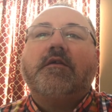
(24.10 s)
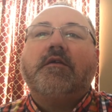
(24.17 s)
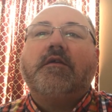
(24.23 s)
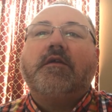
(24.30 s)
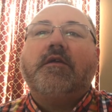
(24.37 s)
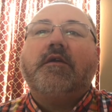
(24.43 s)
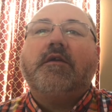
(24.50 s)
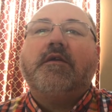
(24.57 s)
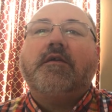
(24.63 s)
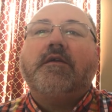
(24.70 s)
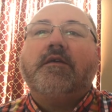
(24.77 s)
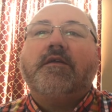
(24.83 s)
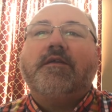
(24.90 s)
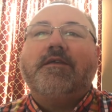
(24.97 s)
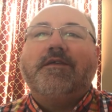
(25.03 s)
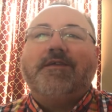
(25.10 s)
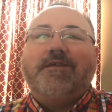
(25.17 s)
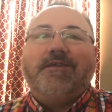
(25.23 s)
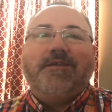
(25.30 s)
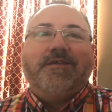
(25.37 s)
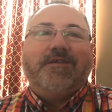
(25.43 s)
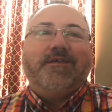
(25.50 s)
Yeah.
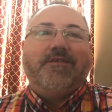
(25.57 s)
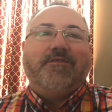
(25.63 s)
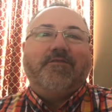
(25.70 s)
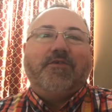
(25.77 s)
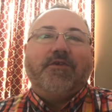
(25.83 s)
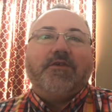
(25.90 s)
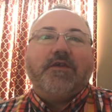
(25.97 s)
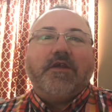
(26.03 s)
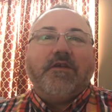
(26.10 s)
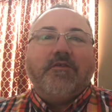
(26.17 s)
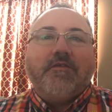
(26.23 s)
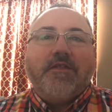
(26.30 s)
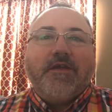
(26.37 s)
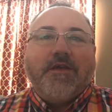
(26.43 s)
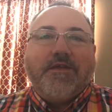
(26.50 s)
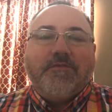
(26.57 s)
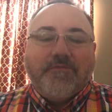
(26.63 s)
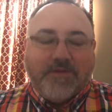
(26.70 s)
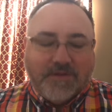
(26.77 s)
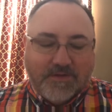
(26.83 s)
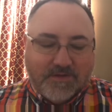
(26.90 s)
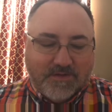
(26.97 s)
For your Carolina
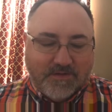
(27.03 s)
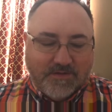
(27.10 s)
rig.